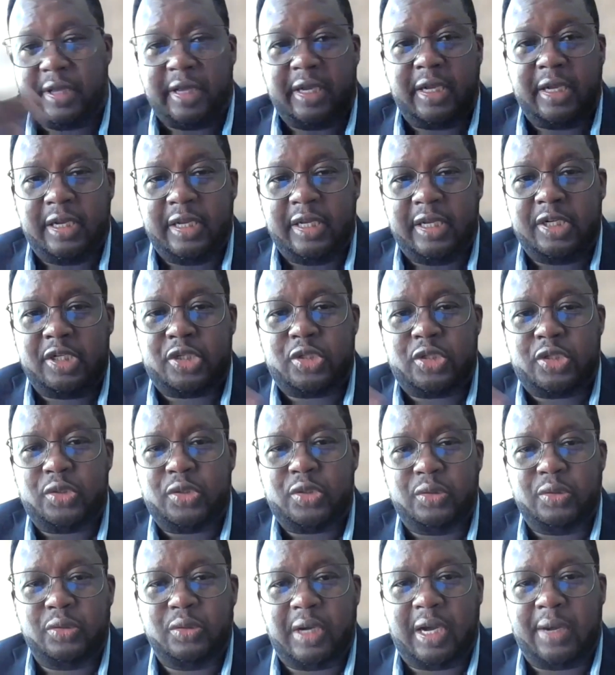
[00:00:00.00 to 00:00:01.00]
they lead
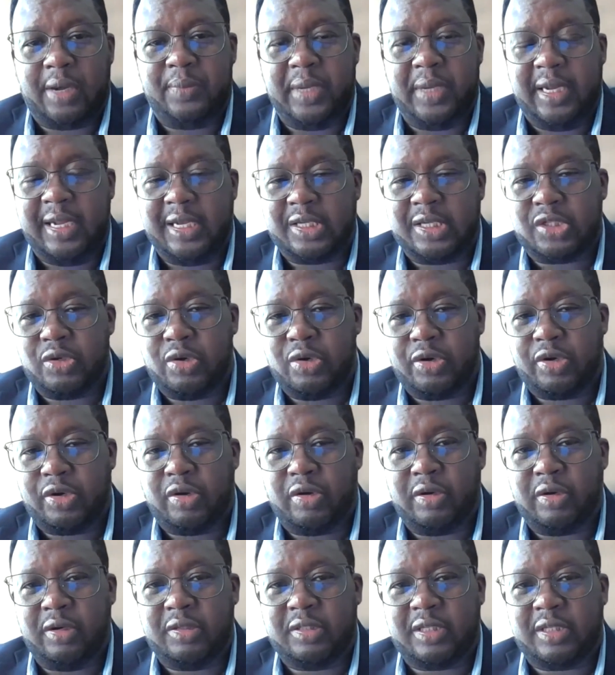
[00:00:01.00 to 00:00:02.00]
to a bigger
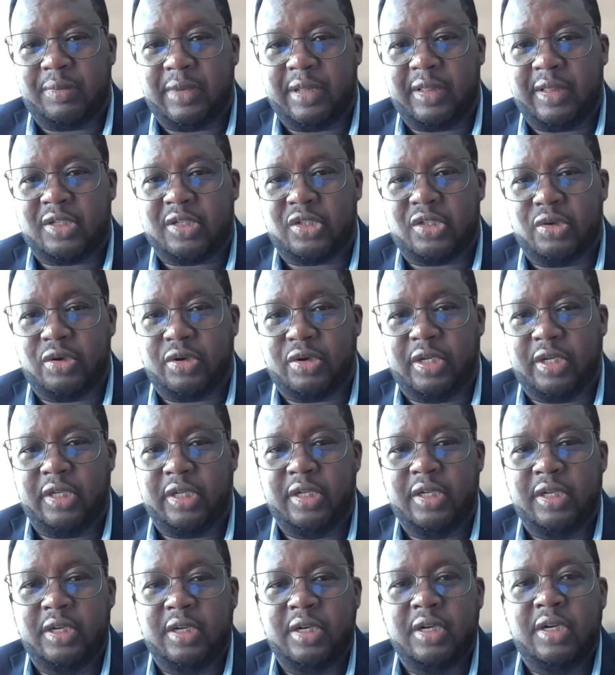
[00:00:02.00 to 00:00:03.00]
story or some other
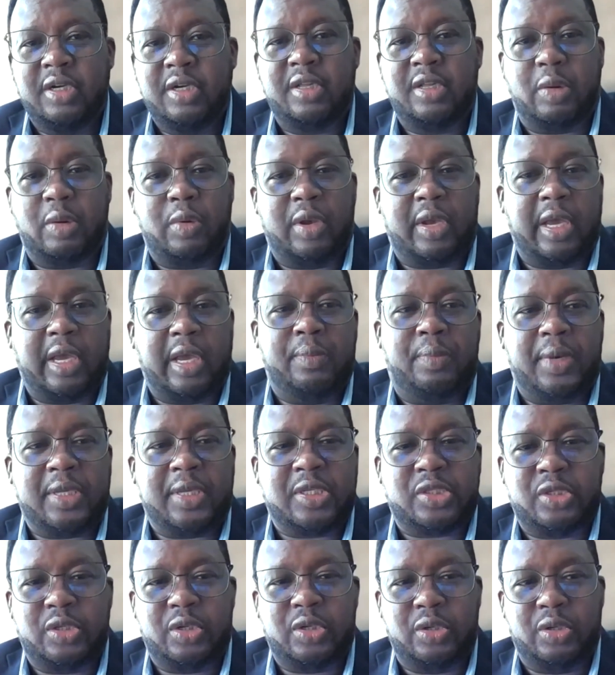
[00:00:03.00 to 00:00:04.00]
story that we can
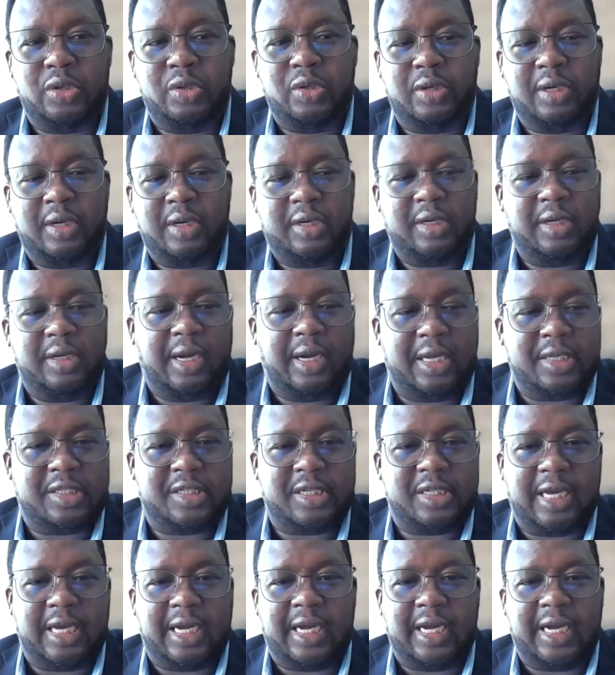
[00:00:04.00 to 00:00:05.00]
pursue
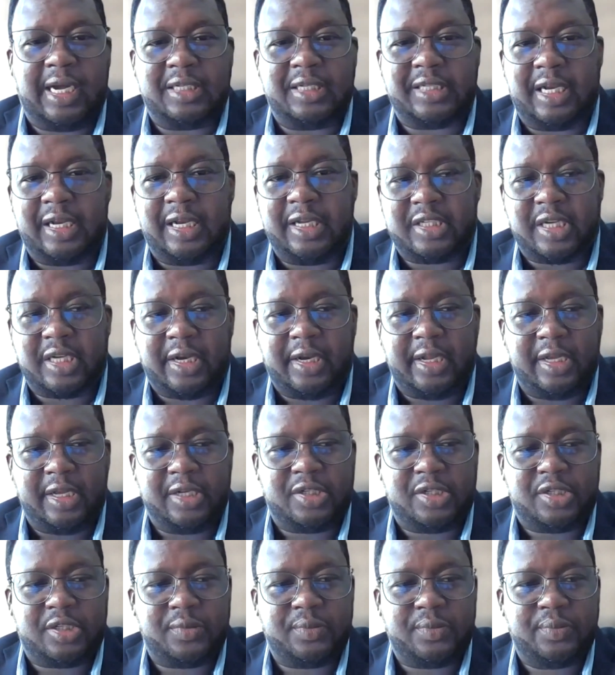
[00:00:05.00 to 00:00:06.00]
at a later
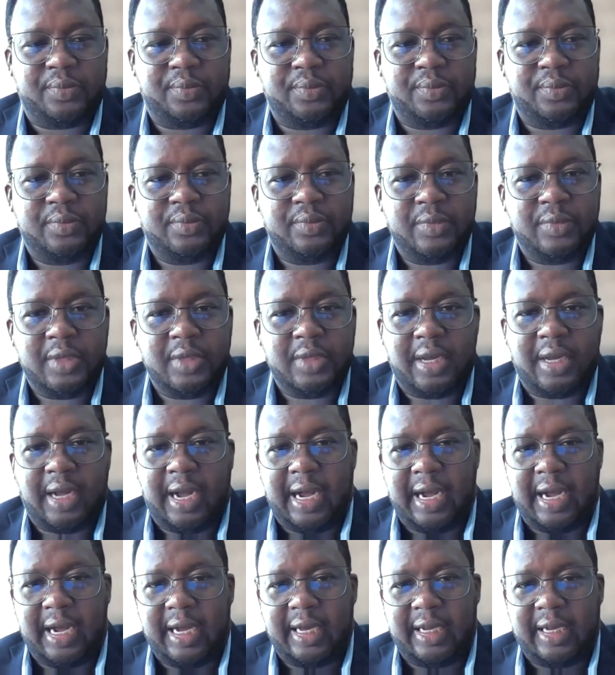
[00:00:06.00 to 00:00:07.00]
date,
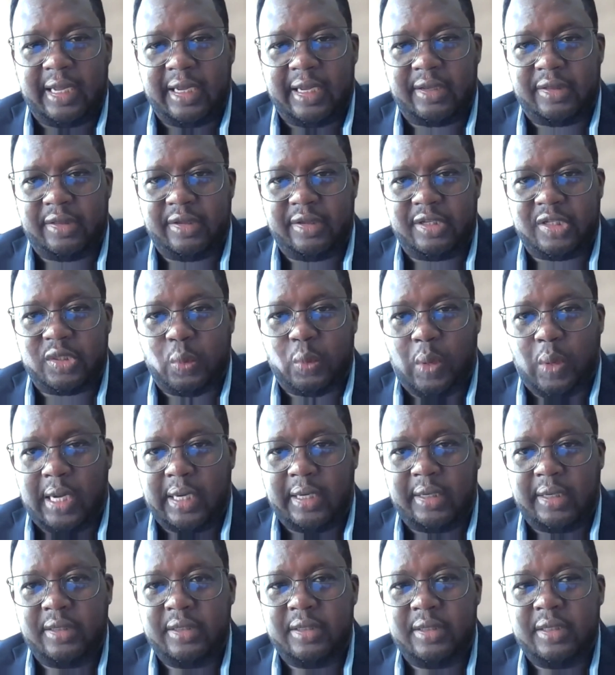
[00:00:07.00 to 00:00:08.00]
like this
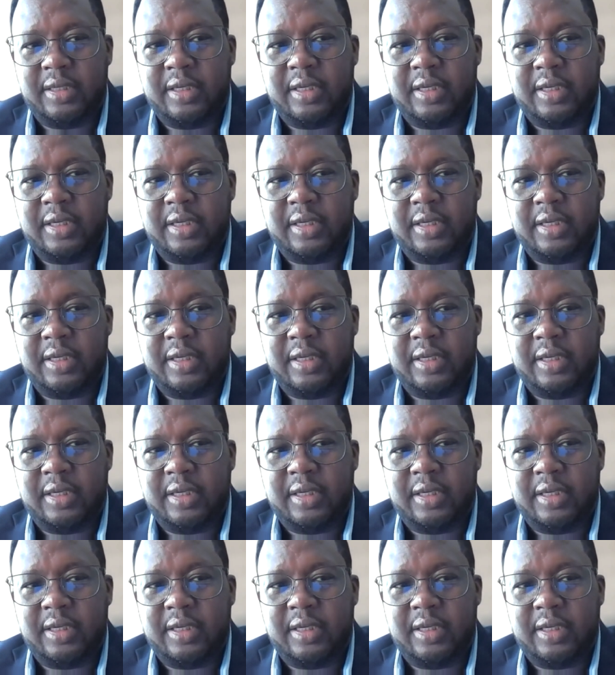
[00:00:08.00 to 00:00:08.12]
one.